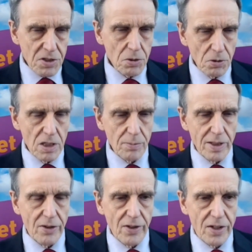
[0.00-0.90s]
talking
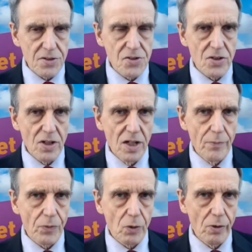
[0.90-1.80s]
about this,
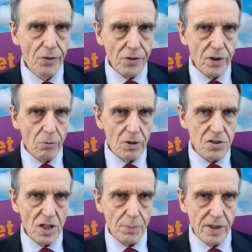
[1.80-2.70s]
um, one thing
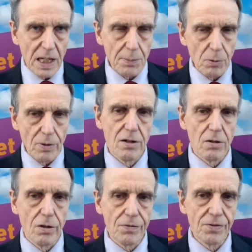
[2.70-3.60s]
which I became
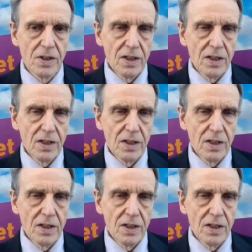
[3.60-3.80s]
aware of